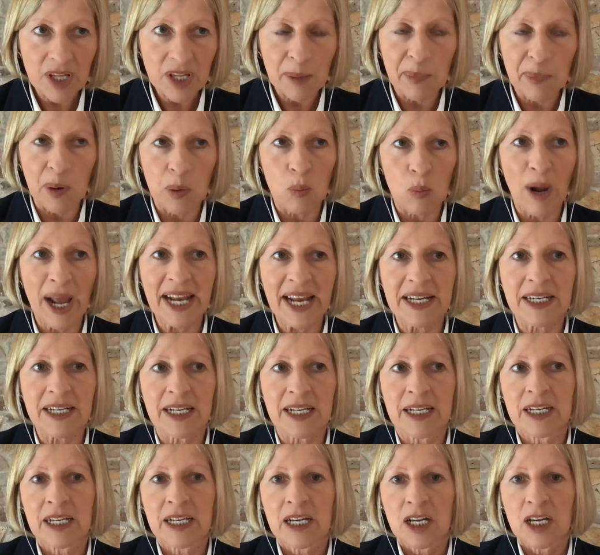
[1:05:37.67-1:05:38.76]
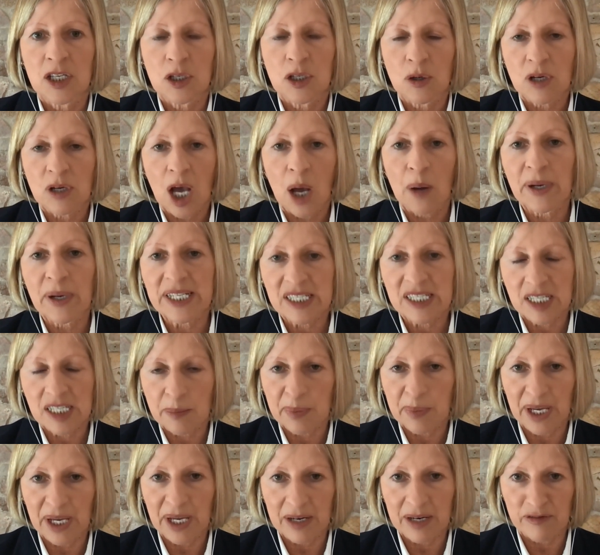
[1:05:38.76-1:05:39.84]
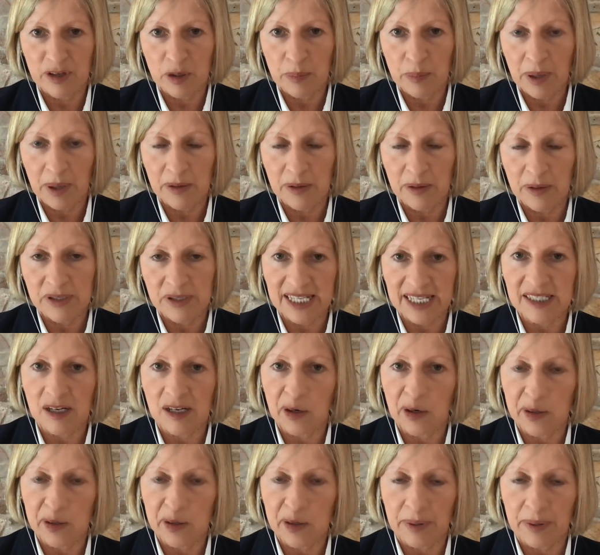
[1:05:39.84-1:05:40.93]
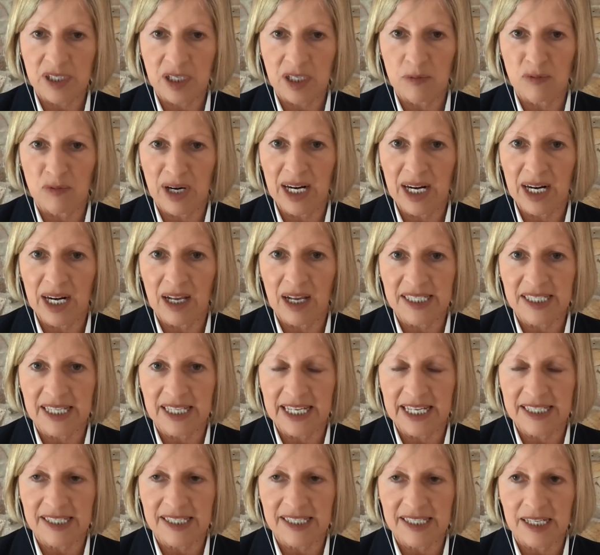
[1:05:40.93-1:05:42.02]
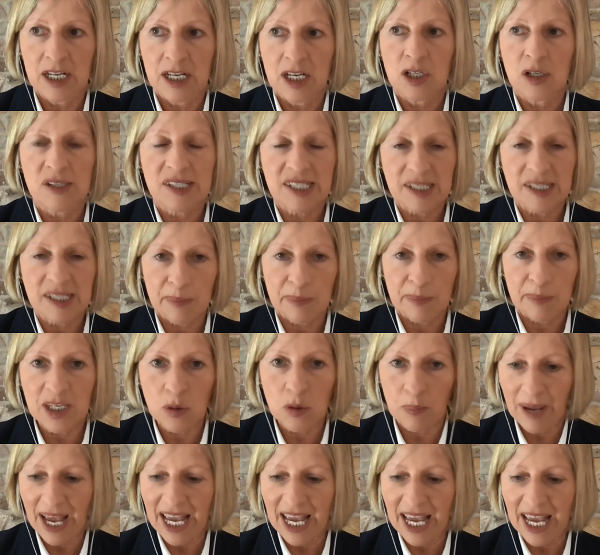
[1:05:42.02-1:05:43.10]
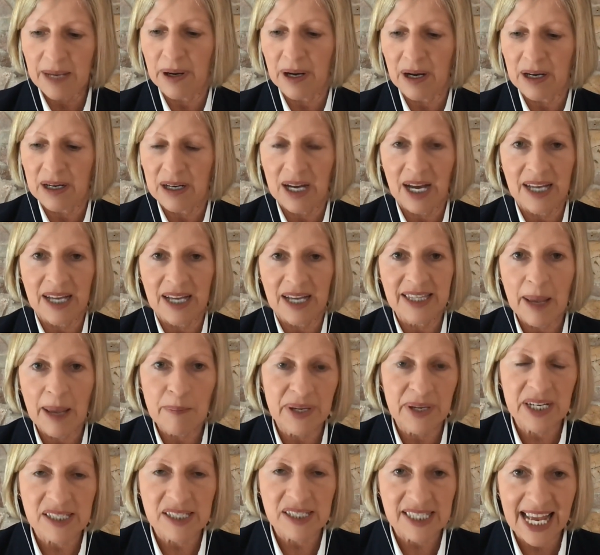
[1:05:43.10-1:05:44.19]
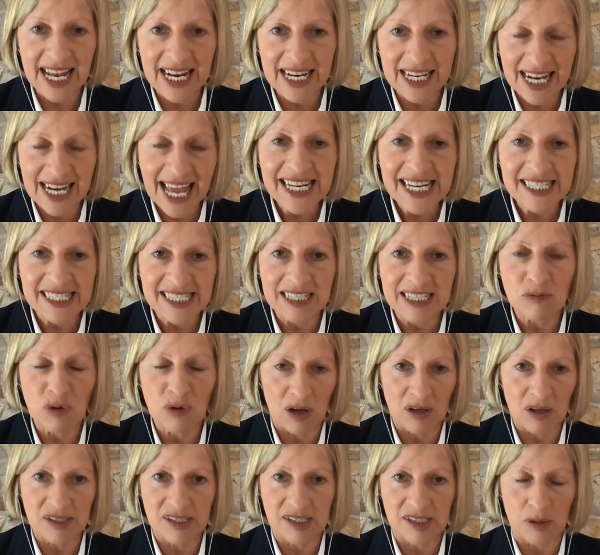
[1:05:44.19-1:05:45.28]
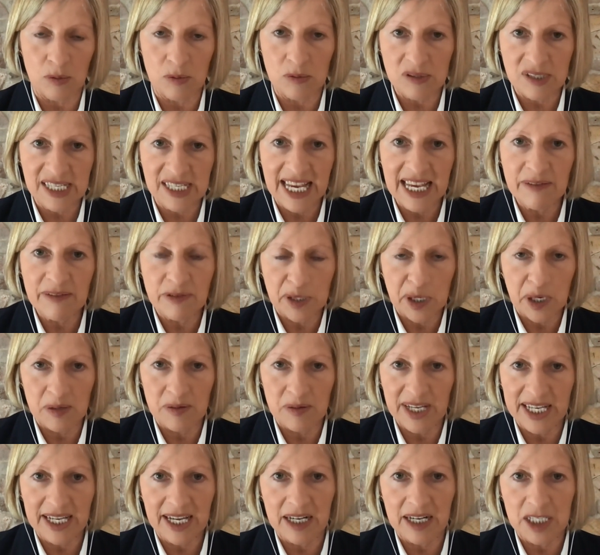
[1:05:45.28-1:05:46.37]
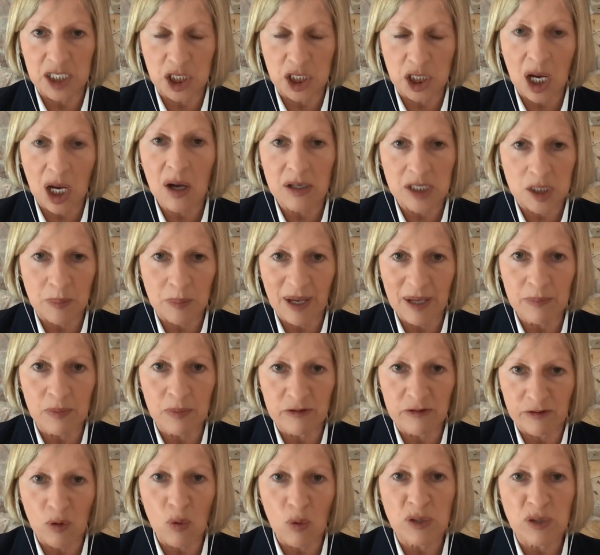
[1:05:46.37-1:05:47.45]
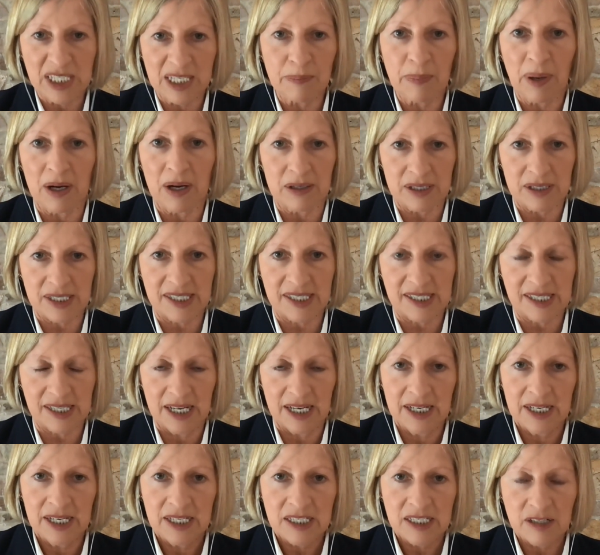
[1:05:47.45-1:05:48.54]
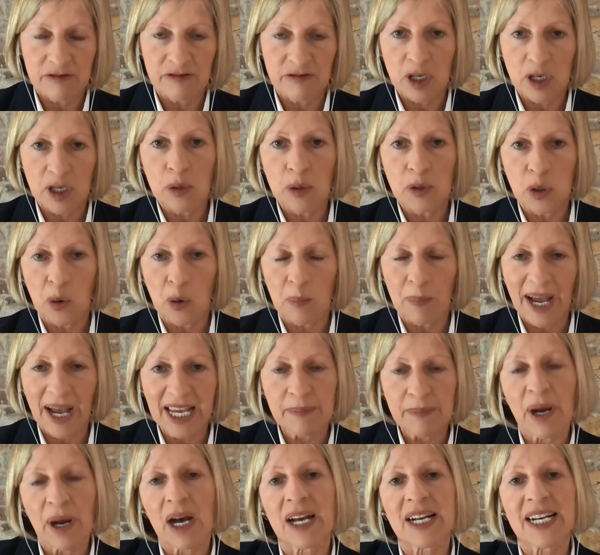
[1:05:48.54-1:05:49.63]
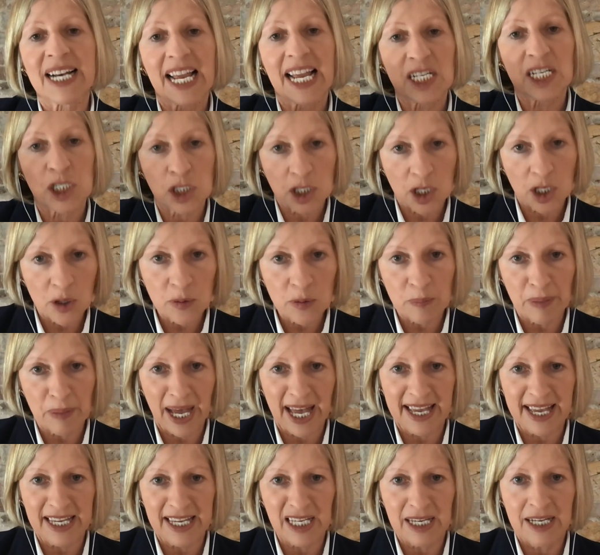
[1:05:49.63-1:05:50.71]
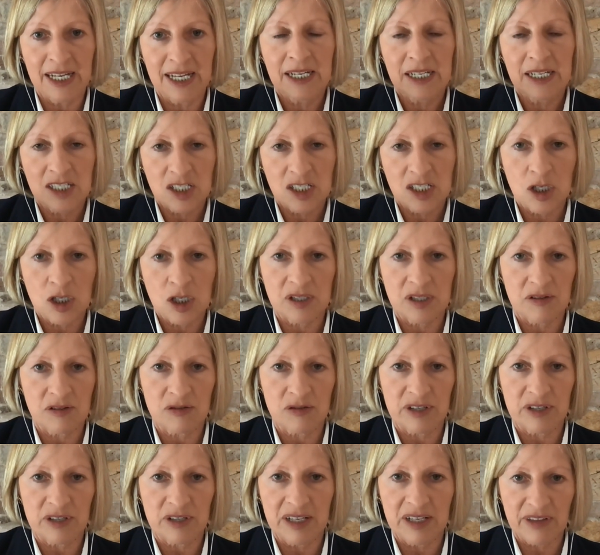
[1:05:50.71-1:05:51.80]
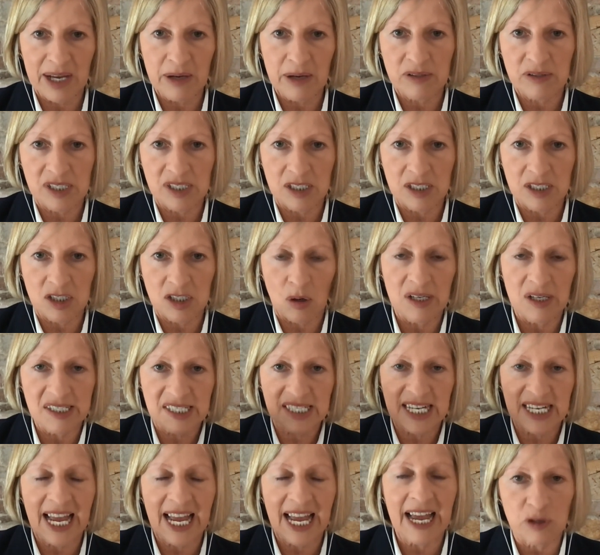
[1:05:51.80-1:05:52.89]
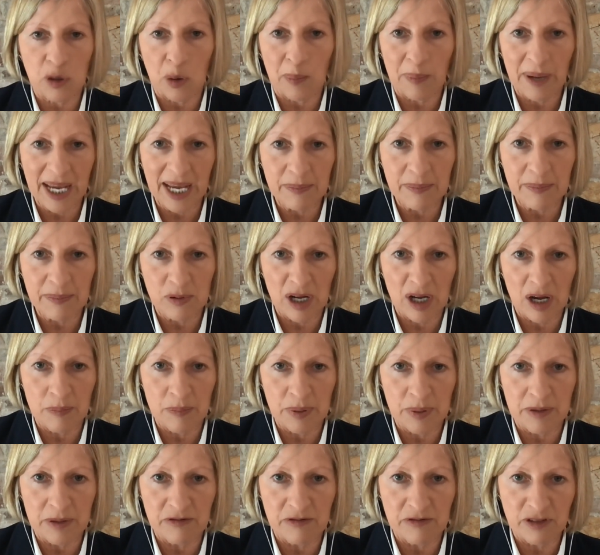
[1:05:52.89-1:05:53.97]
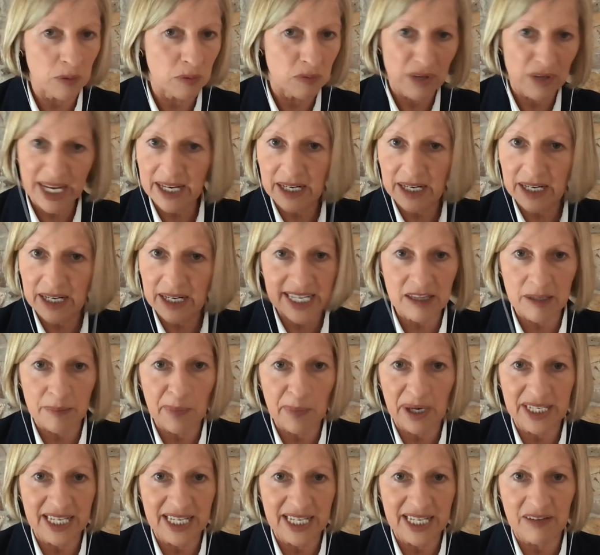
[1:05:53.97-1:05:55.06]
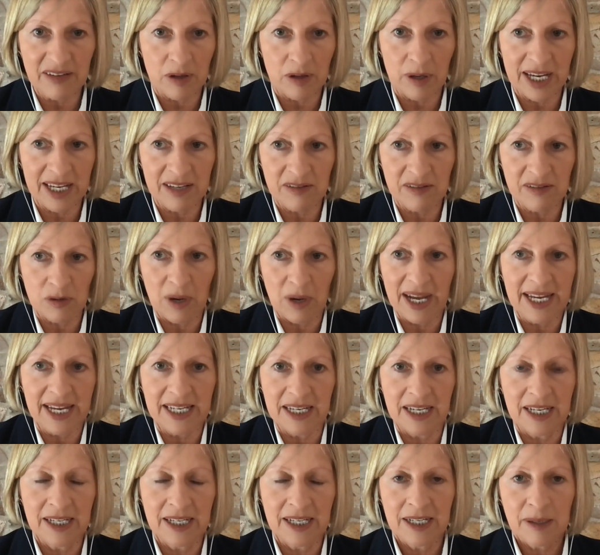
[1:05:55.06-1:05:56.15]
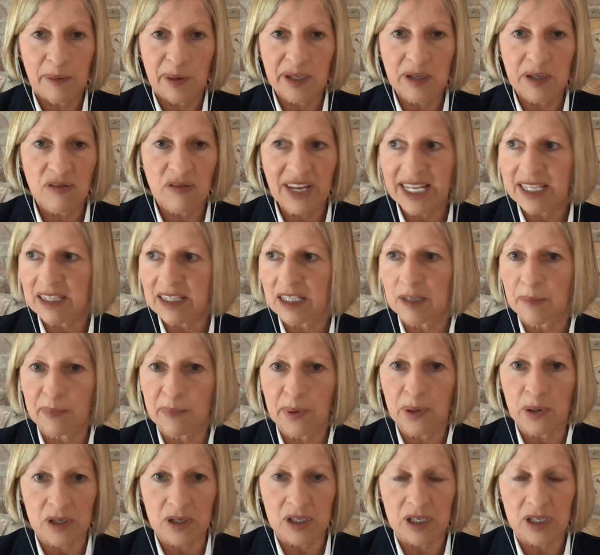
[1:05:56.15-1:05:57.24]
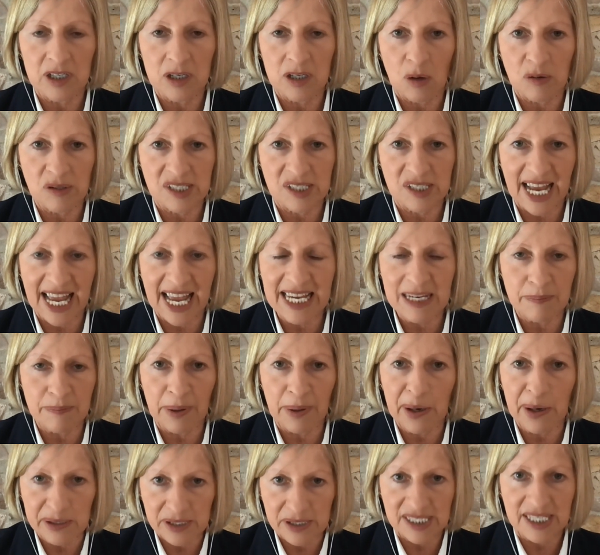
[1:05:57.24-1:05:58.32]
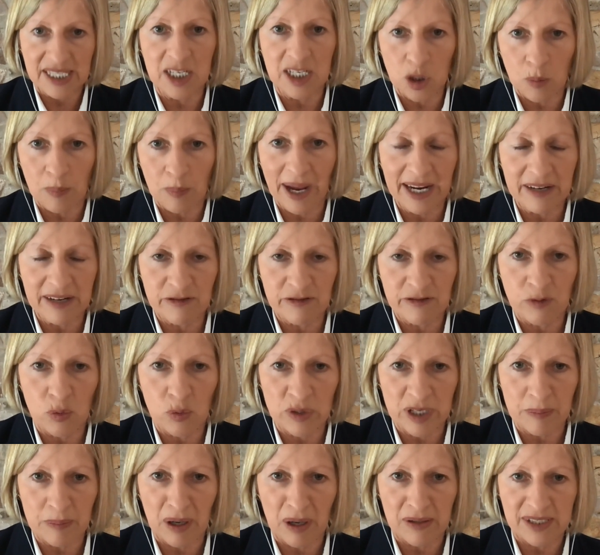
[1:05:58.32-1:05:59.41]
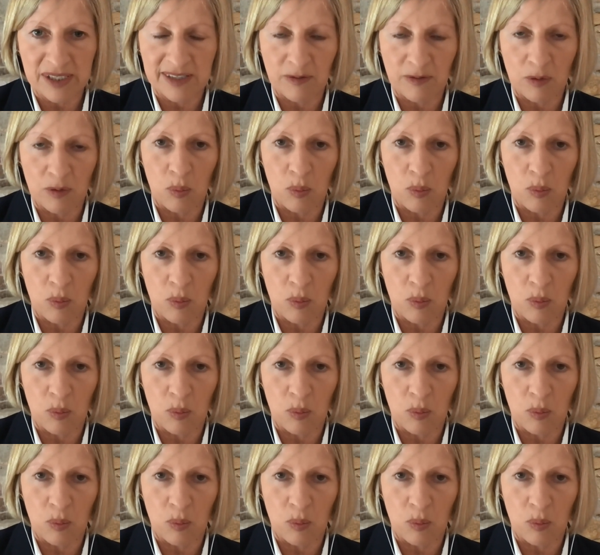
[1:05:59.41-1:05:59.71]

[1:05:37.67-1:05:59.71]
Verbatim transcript: But when you go into the peer review process, a lot of people don't realise this, you submit your paper, and then because they're lazy rascals, even though they're going to charge people forty bucks to view your paper, unless you pay two to three thousand dollars to have your paper on open view, they're going to get the money either, either way. When you think that a book can cost eight bucks and you're paying forty bucks for